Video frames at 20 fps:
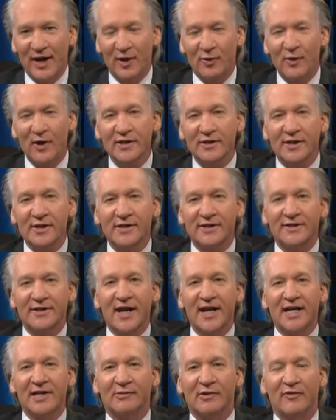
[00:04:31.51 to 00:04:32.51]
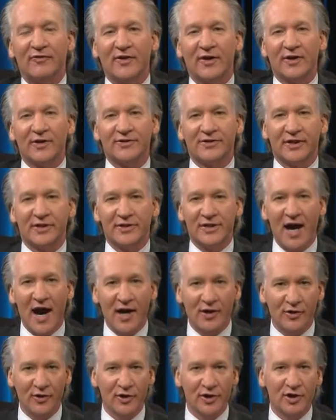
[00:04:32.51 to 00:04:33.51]
A recent study reveals that
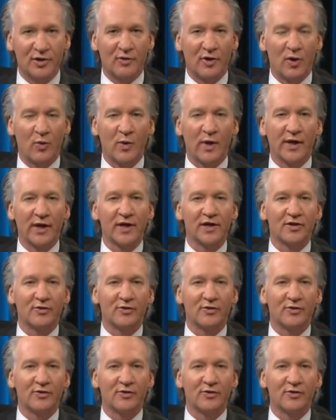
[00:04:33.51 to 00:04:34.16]
doctors who are willing